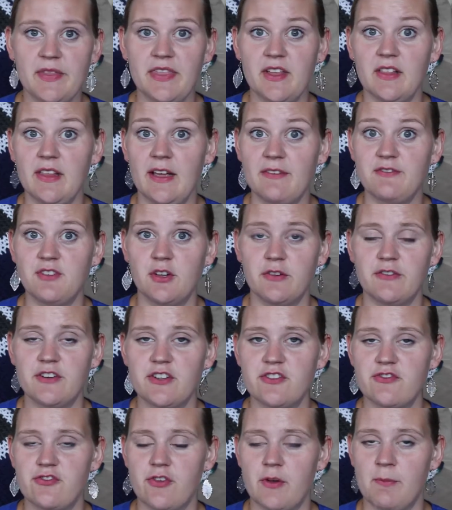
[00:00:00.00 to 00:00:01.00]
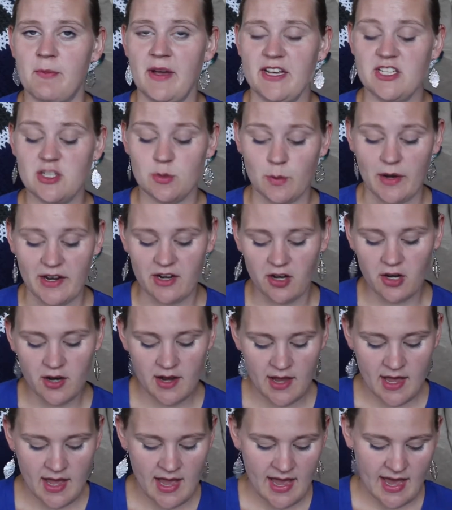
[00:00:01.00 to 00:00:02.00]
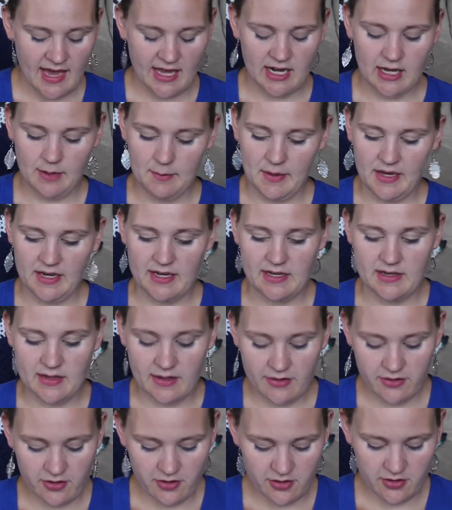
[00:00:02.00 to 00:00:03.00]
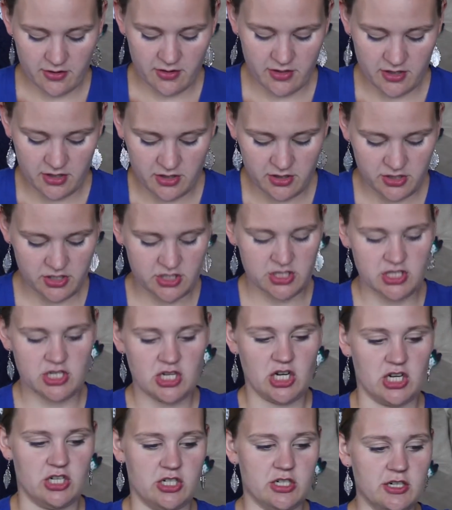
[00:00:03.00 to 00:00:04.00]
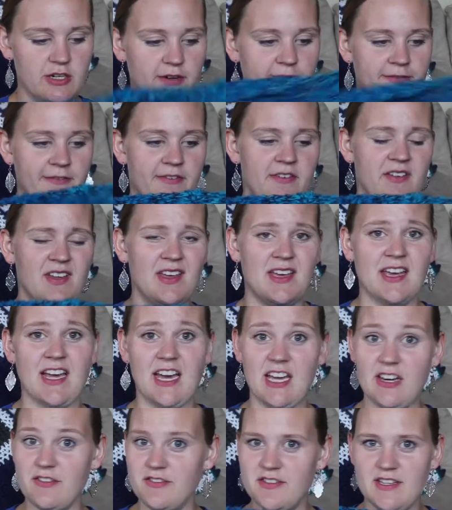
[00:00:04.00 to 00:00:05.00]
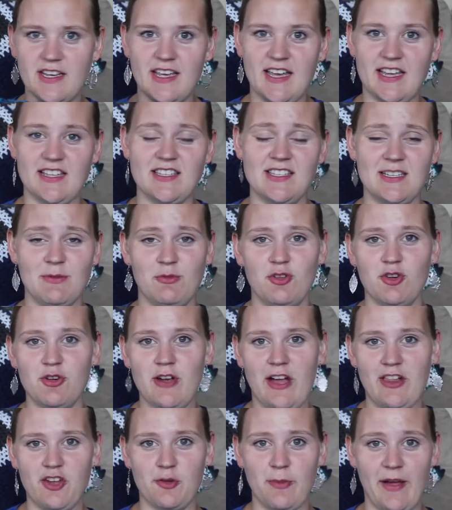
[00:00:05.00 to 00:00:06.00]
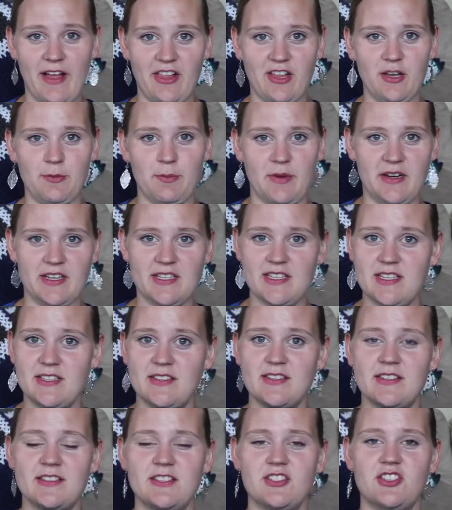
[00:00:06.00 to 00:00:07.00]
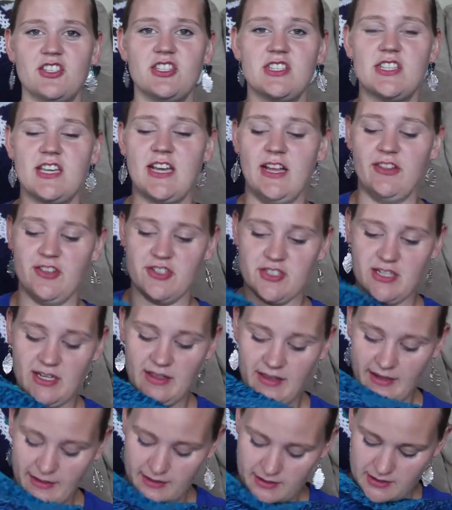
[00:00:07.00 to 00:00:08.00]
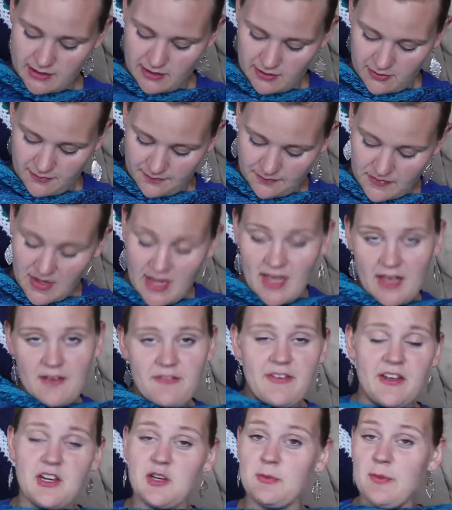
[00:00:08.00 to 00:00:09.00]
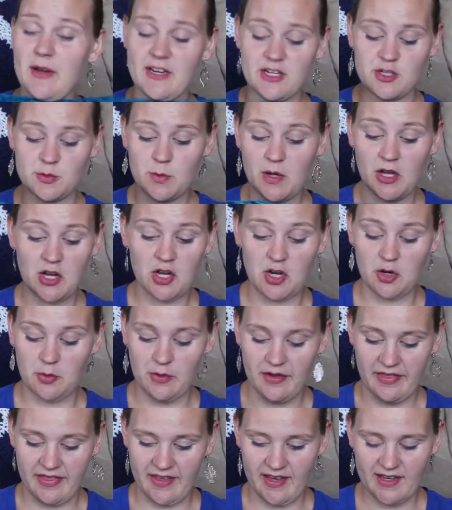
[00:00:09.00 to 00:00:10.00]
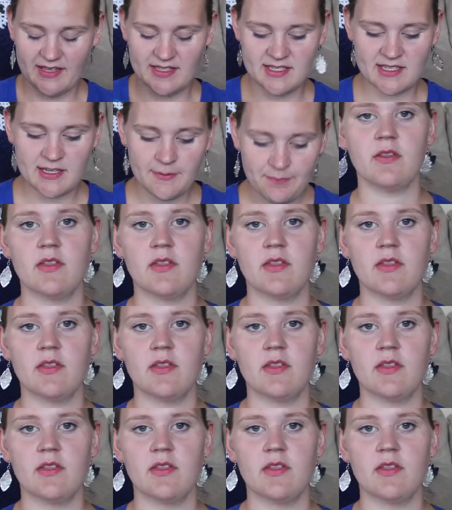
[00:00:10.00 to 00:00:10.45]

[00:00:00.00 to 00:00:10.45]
the leftovers from my sweater. And I made another scarf, kind of, again, similar color palette, but it's just the colors I like. So figure might as well go with it.